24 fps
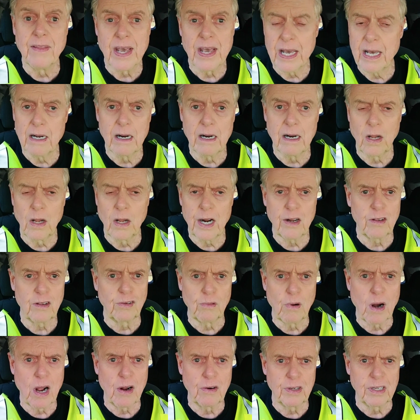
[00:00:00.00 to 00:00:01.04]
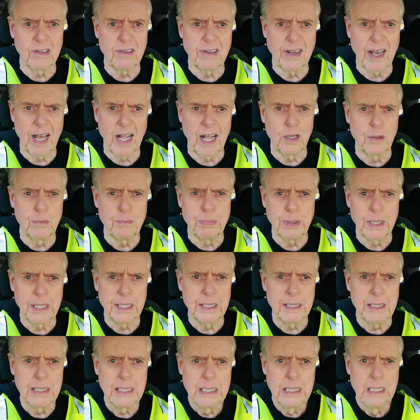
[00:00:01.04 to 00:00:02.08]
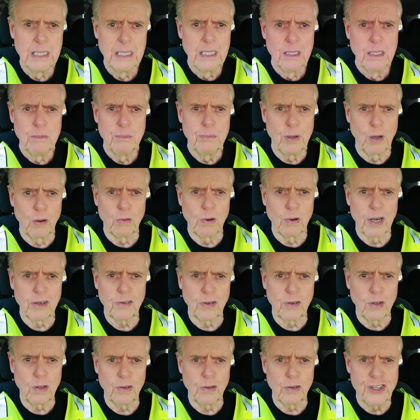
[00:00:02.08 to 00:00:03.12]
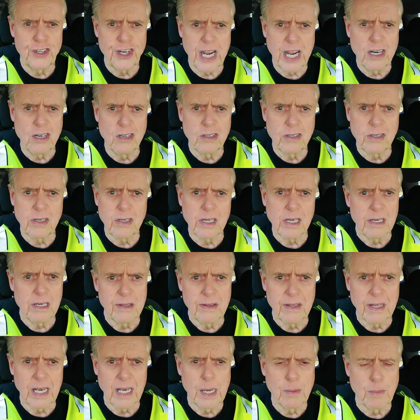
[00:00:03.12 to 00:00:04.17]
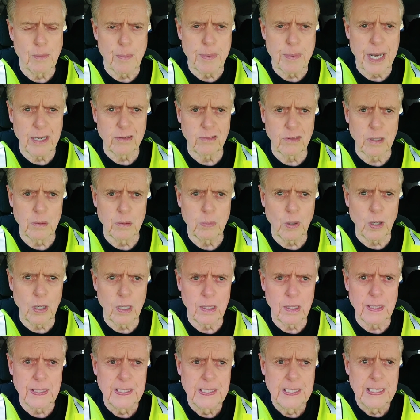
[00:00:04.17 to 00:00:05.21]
They had a lot of surrounding talent, but Bill Russell changed the game of basketball.